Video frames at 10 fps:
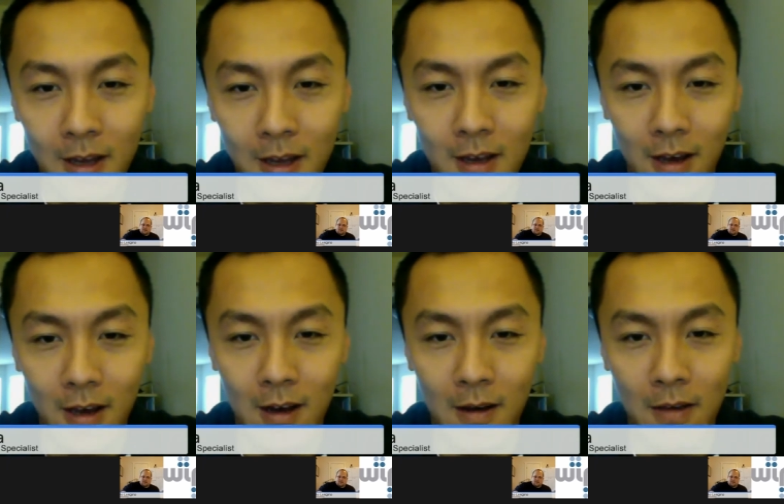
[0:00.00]

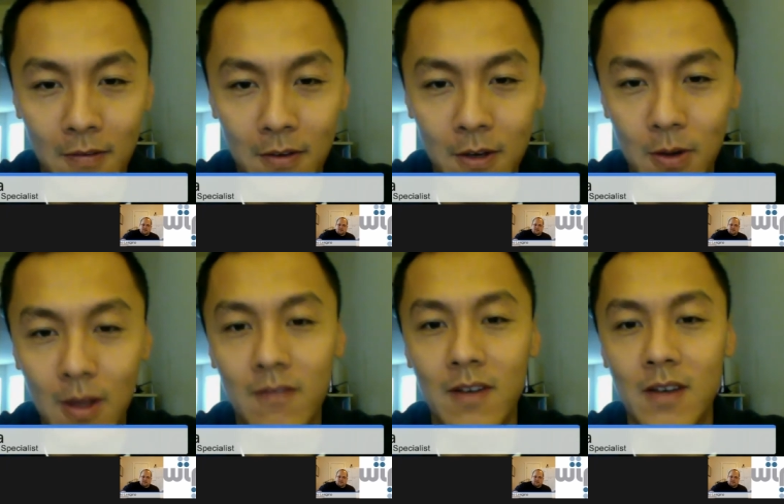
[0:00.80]
If you go to an
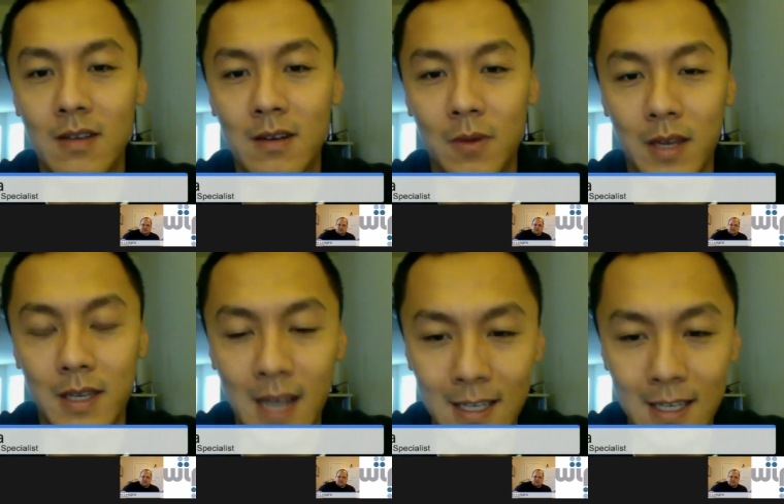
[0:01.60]
investor with the
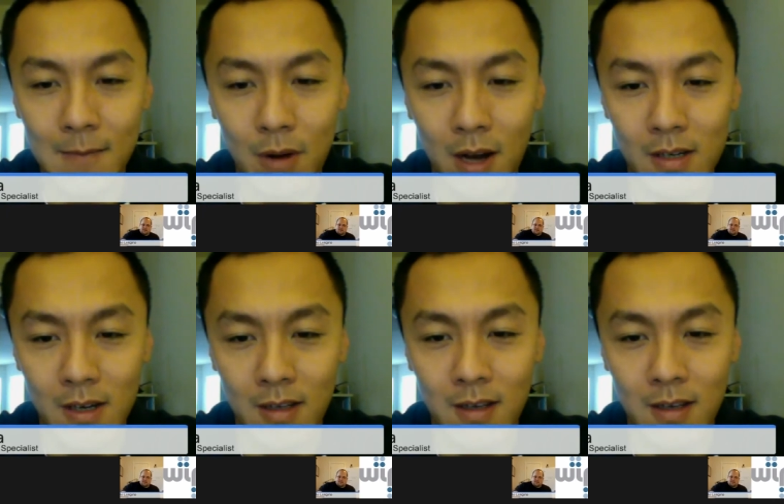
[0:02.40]
exact same project,